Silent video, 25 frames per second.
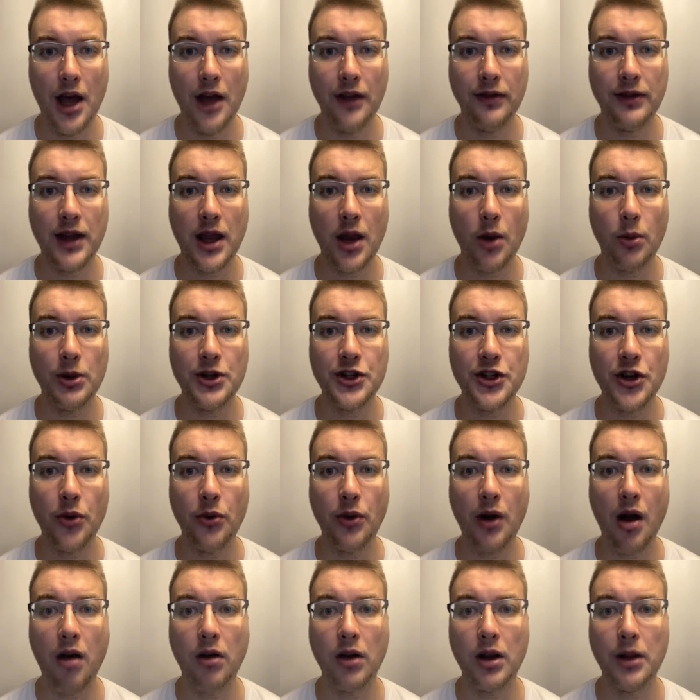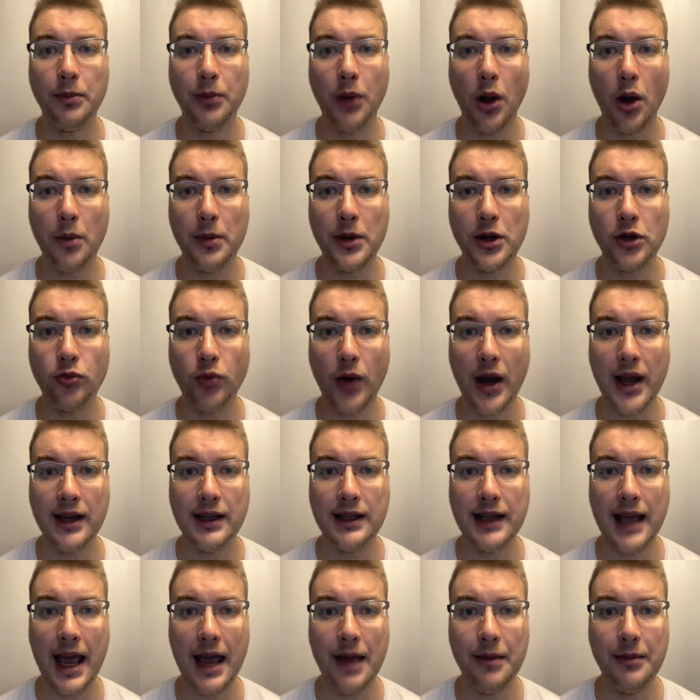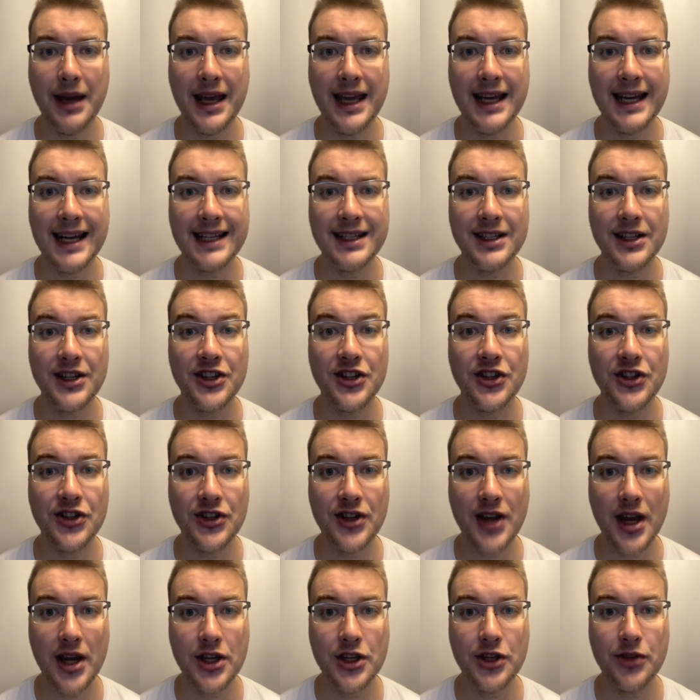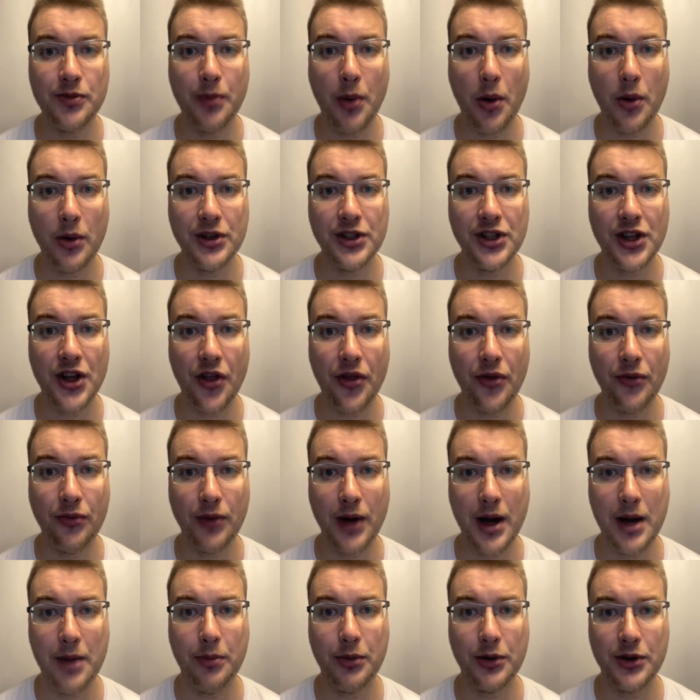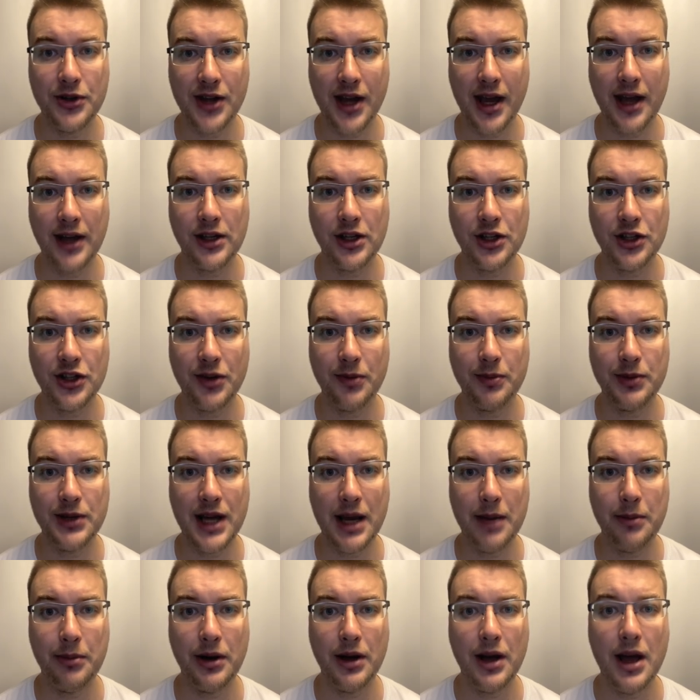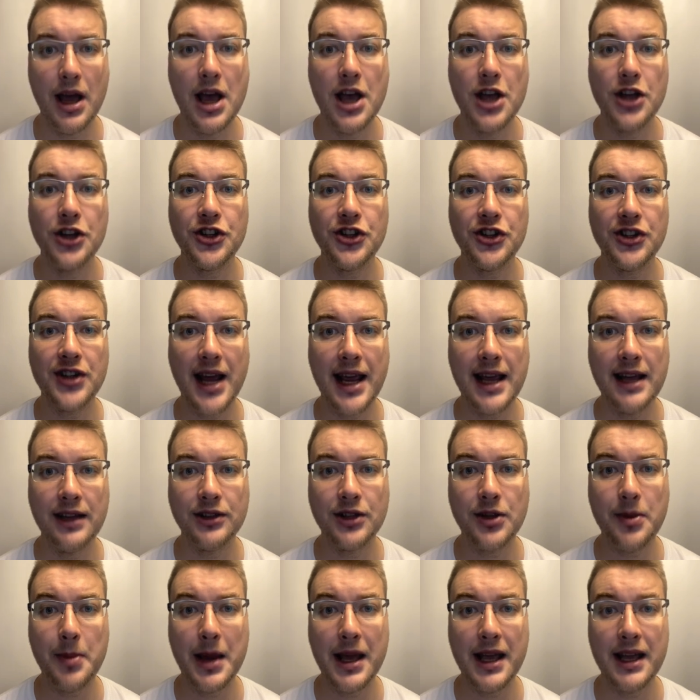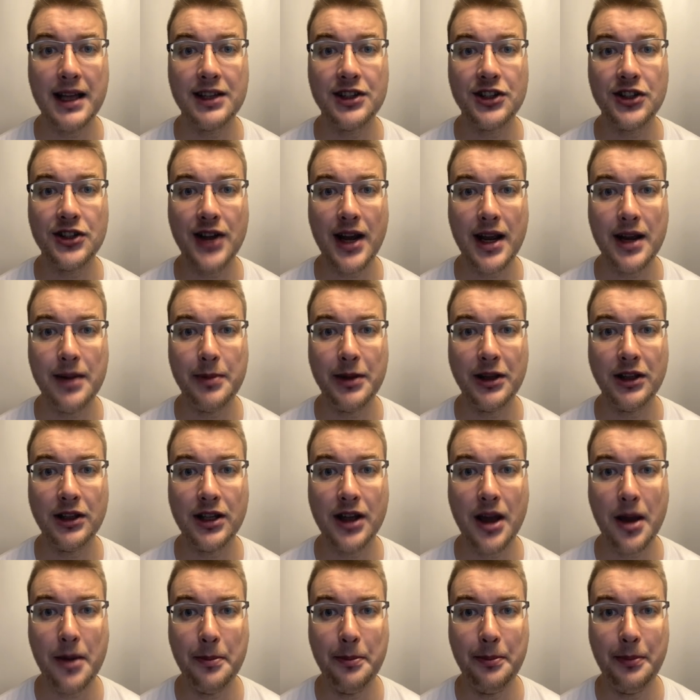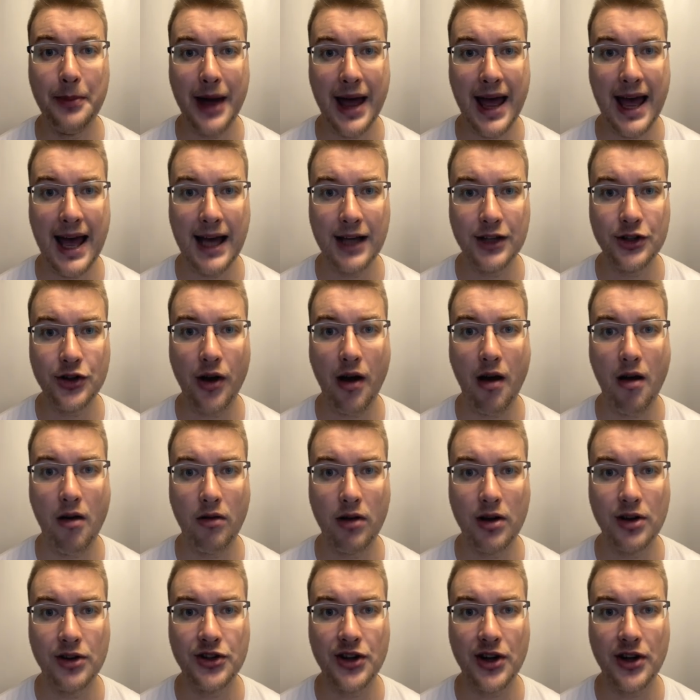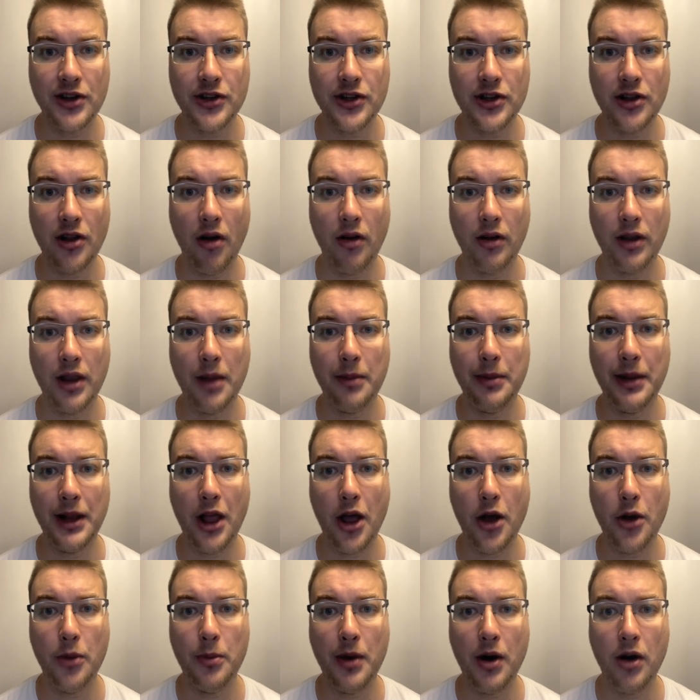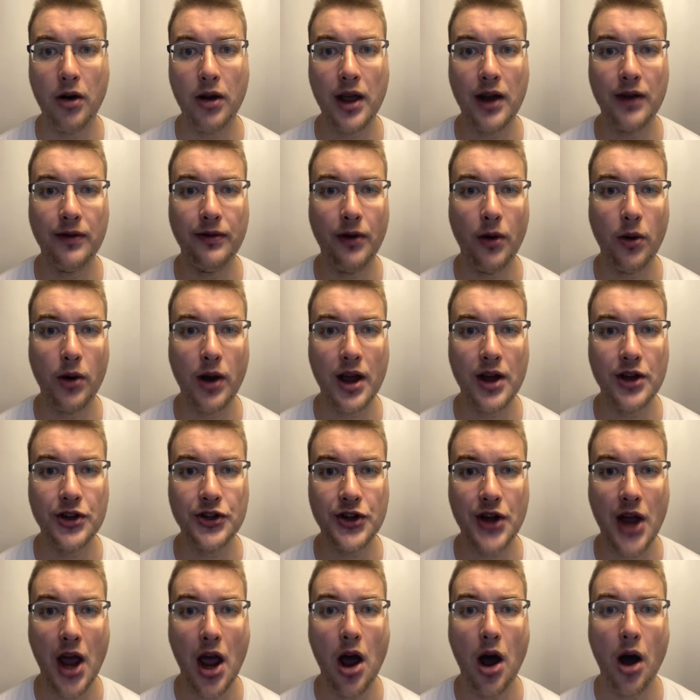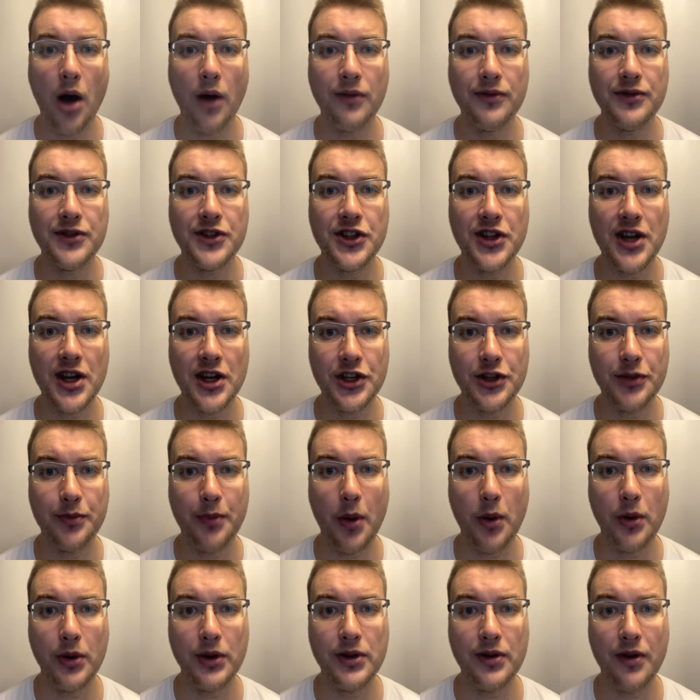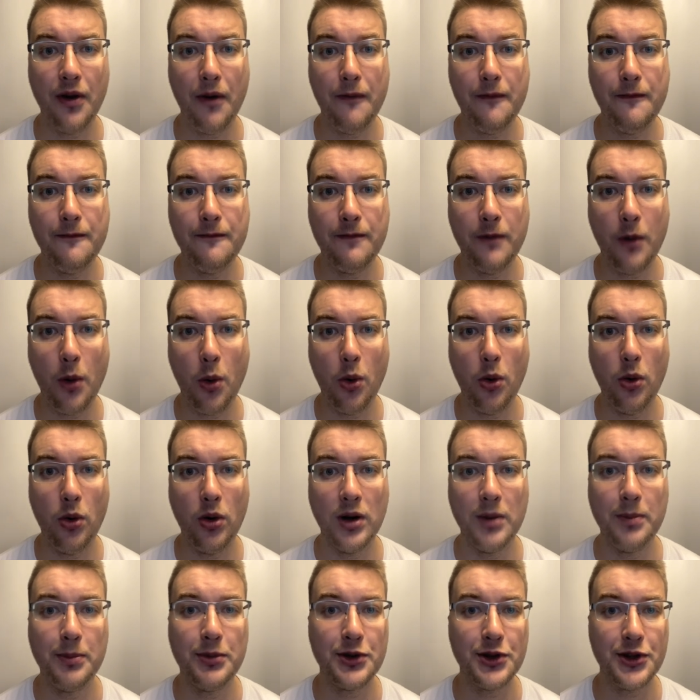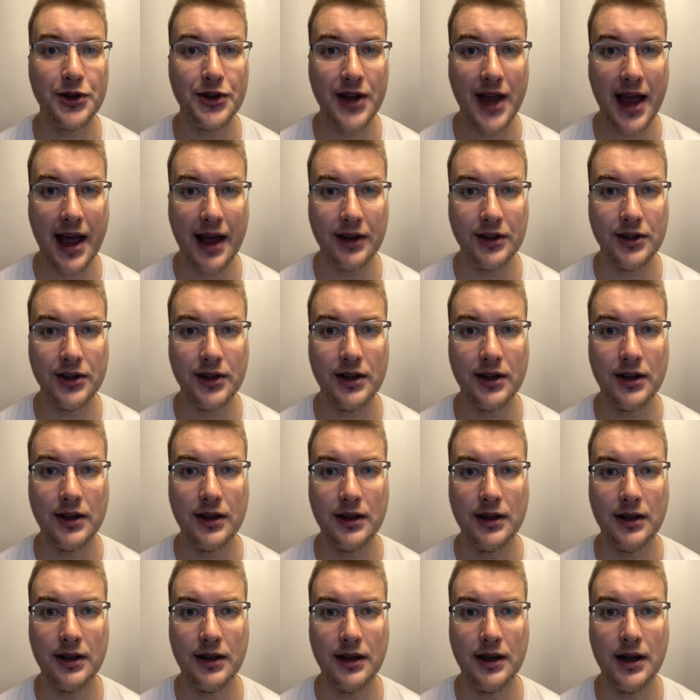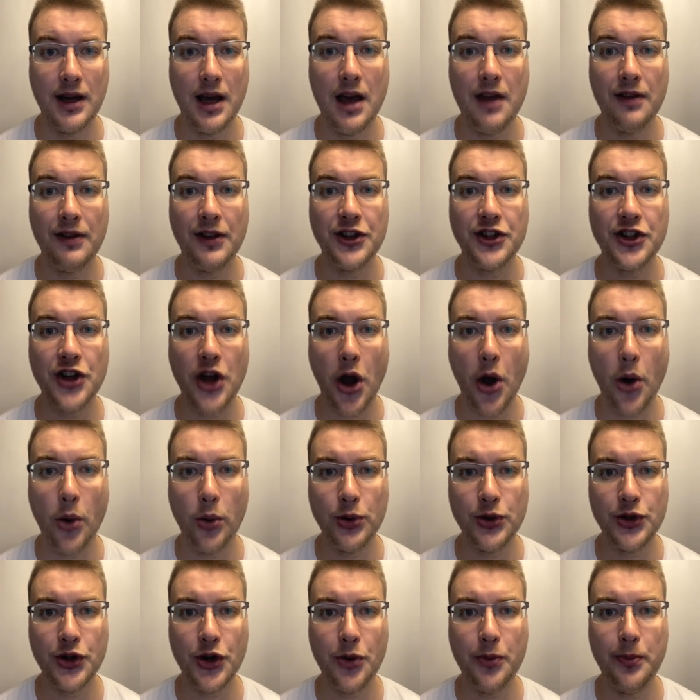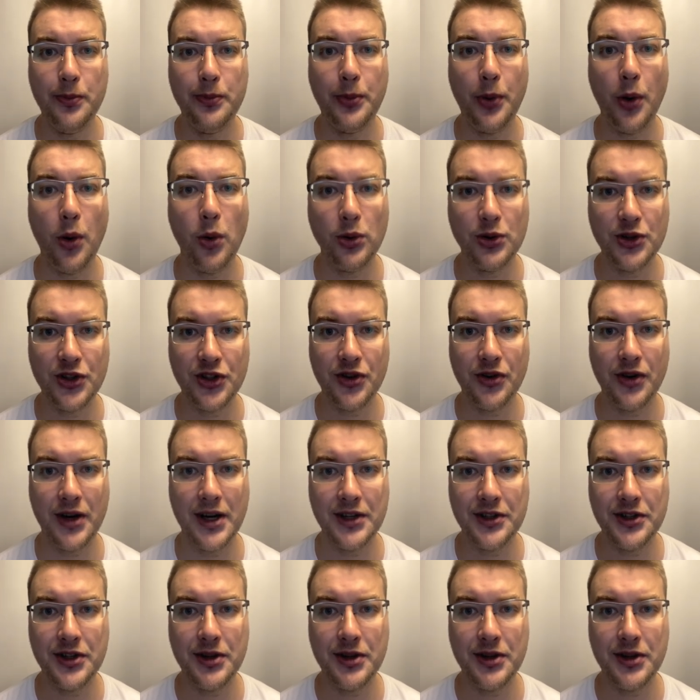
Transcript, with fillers: The Eurozone unemployment rate came in at 6.3% in September, stable compared to August and slightly below market forecast of 6.4%. This also bolstered